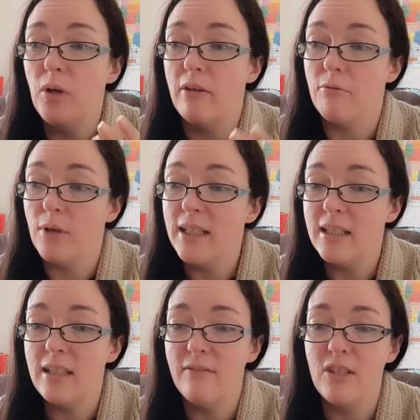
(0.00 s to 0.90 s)
have read
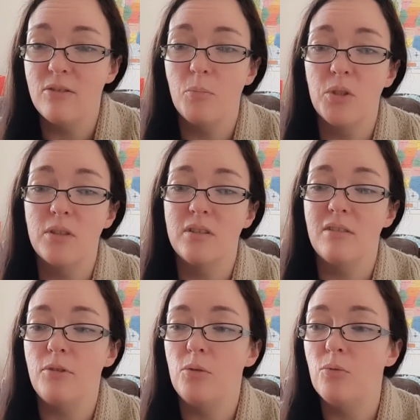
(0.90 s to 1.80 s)
any of these books,
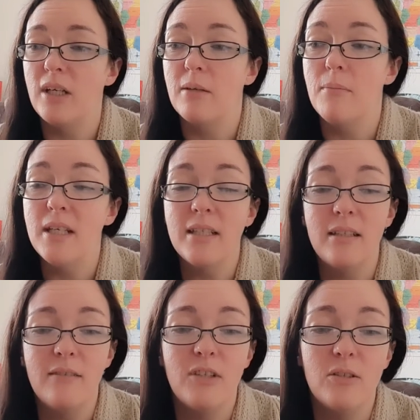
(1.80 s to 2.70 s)
if you recommend
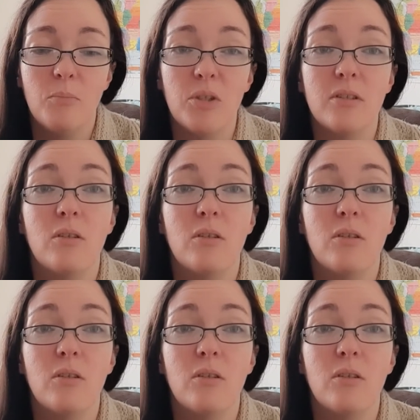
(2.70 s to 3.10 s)
any of these books,